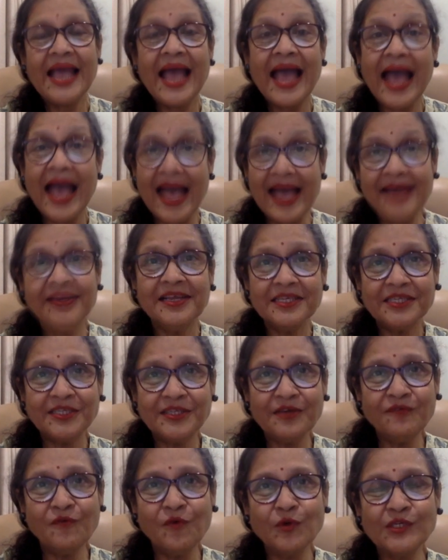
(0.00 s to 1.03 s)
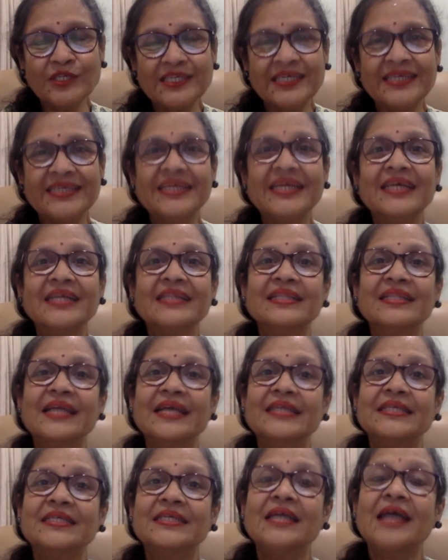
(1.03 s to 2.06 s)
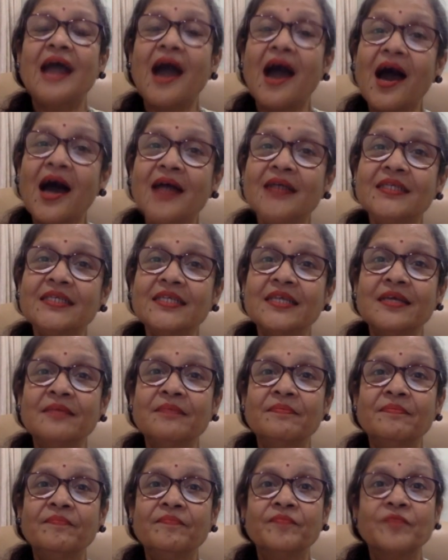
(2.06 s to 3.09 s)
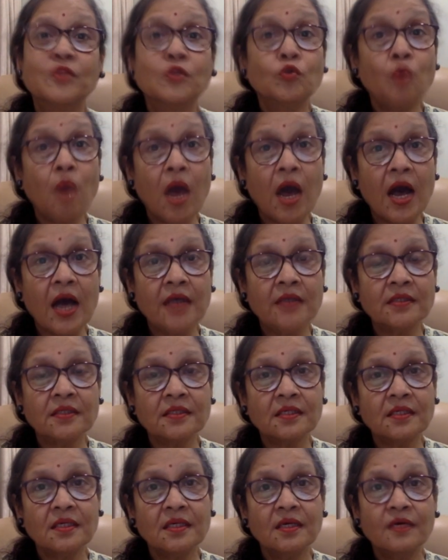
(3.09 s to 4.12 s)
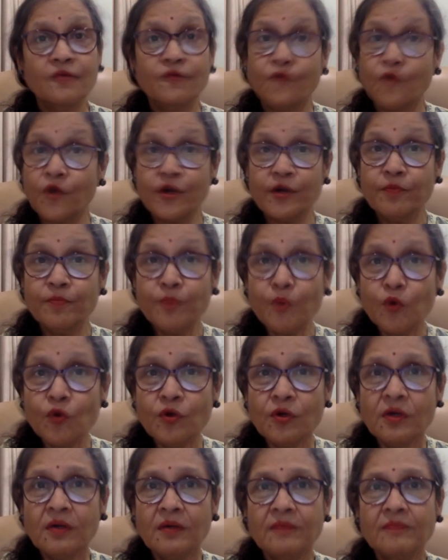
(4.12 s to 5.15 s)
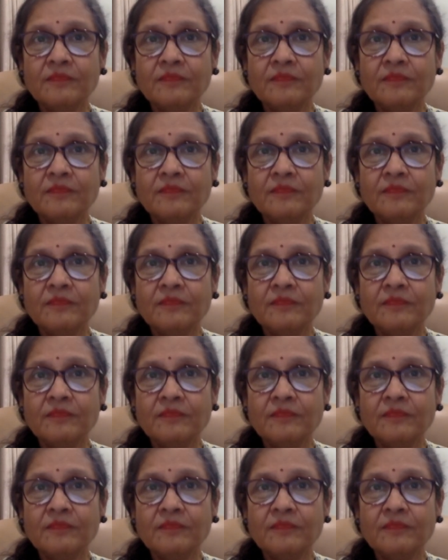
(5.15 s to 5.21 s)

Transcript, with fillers: and his devotion that he asked him to ask for a boon.